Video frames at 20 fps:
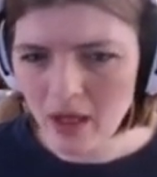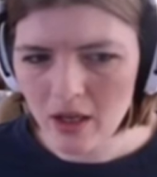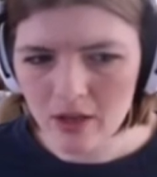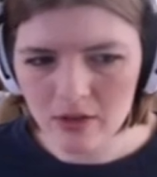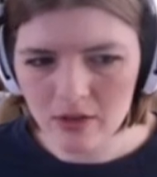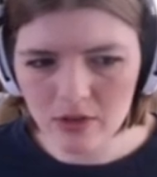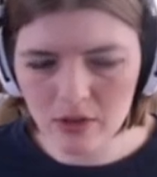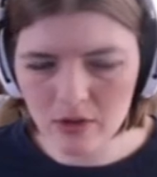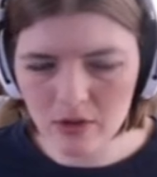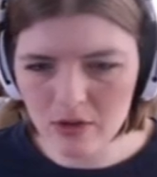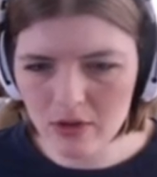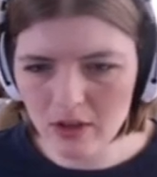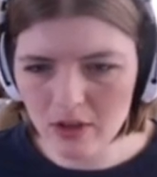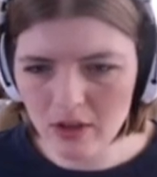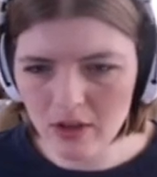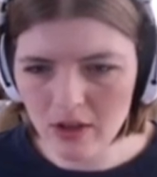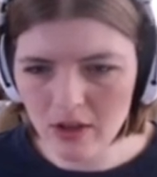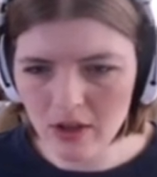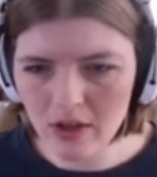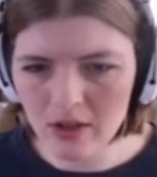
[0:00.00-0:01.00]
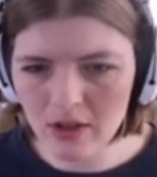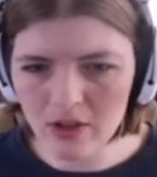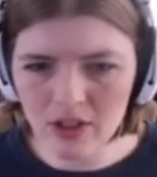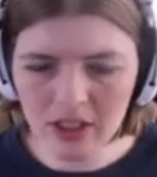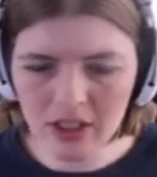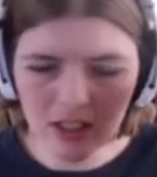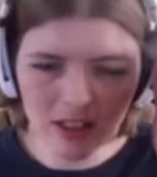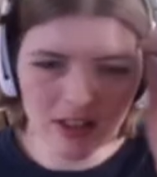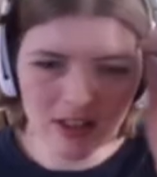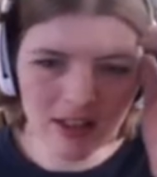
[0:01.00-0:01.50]
So she
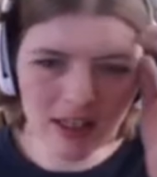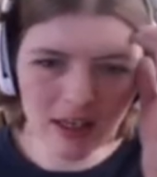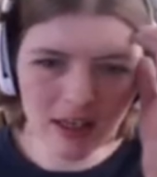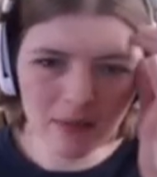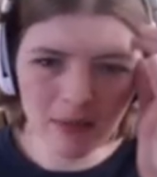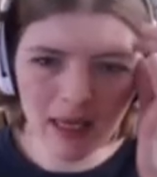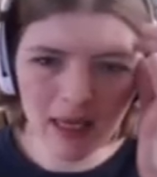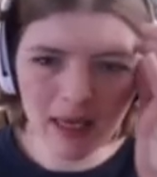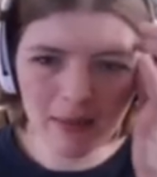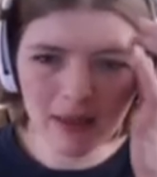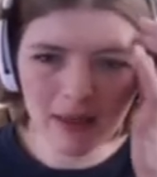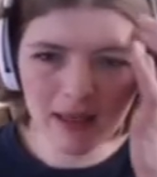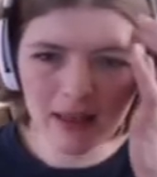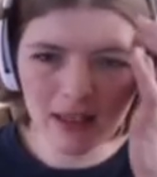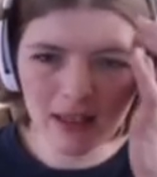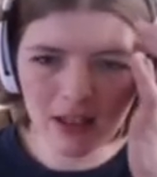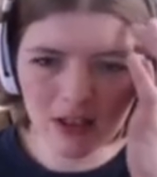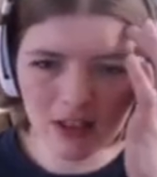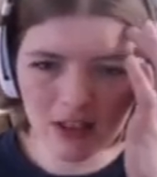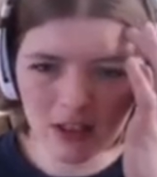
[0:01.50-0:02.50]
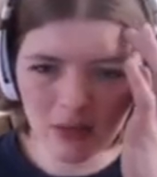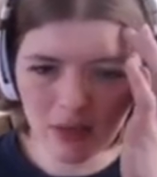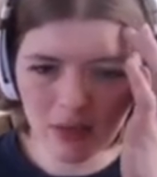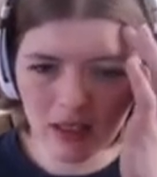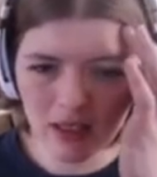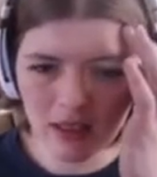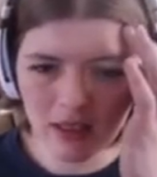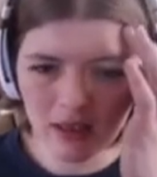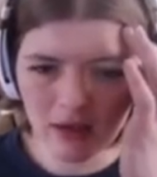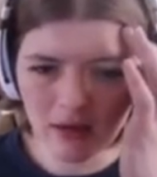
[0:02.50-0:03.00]
just had a baby and then she
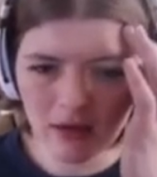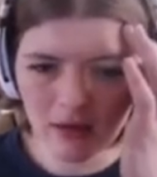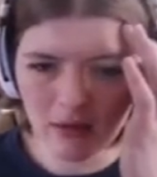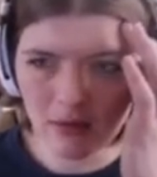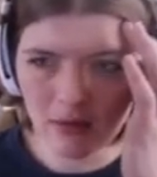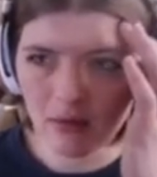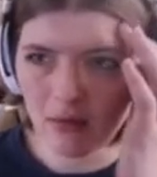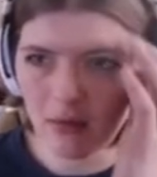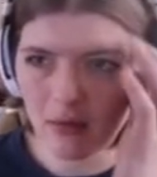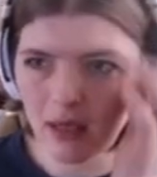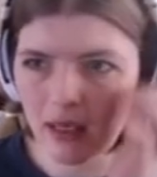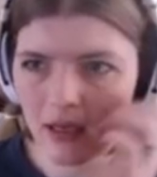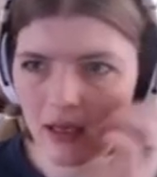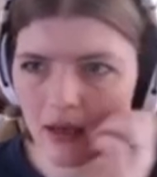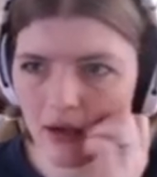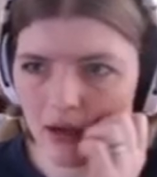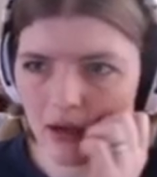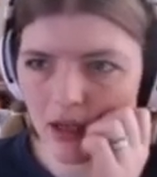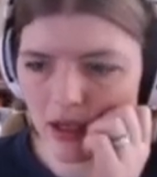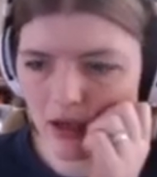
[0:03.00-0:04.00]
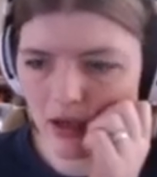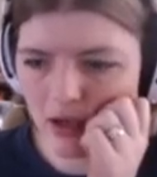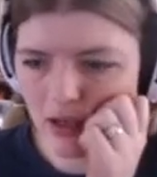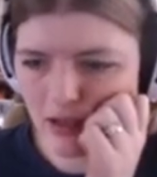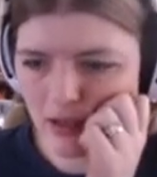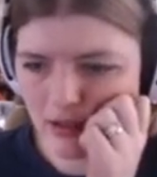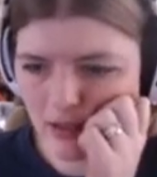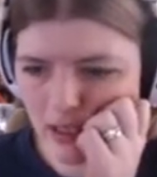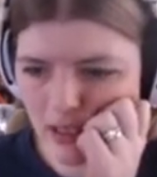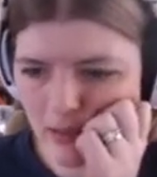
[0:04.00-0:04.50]
went, wait, okay, gone
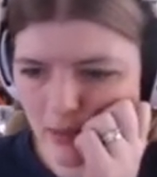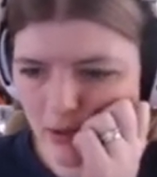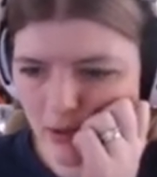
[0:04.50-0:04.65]
to labor.